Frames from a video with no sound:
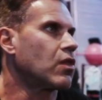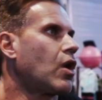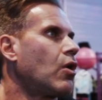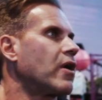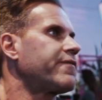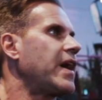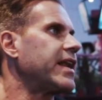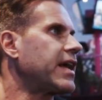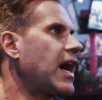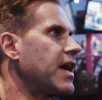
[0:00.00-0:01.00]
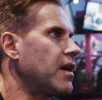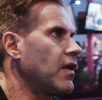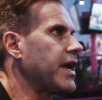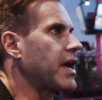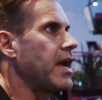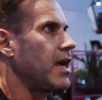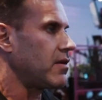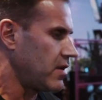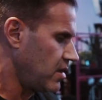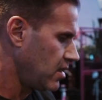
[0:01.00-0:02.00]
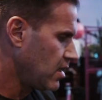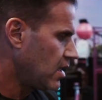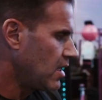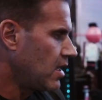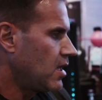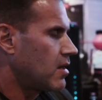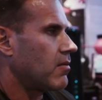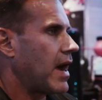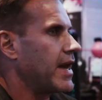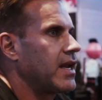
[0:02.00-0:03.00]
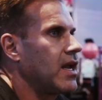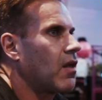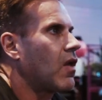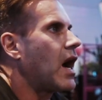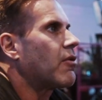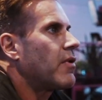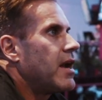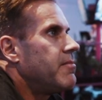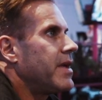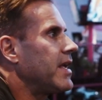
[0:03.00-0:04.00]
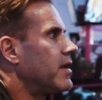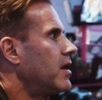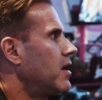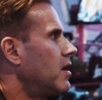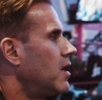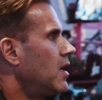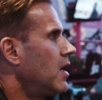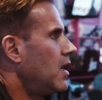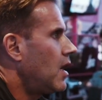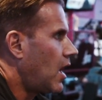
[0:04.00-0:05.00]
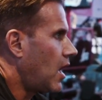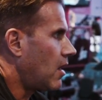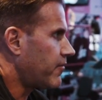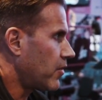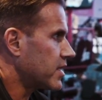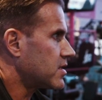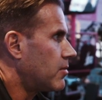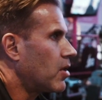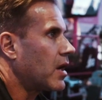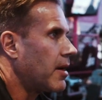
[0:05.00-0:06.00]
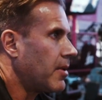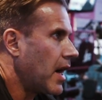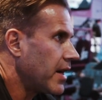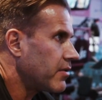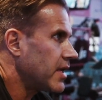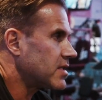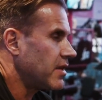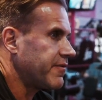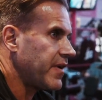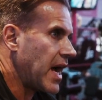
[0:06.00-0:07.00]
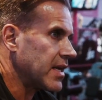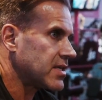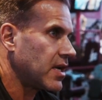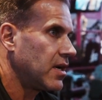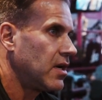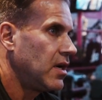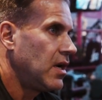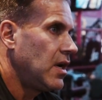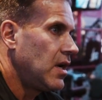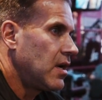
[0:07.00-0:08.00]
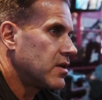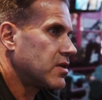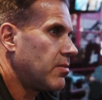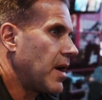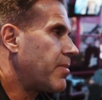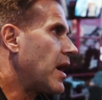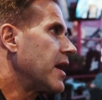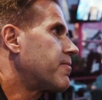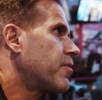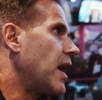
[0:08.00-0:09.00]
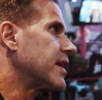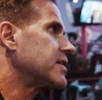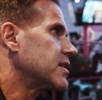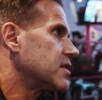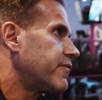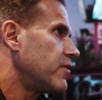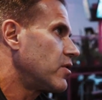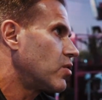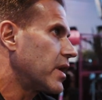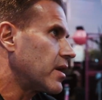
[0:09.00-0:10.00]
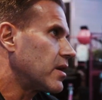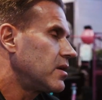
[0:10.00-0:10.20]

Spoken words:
lower fat diet. Like I didn't eat a lot of red meat, focus on more carbohydrates and fats, so my body processed the food quicker.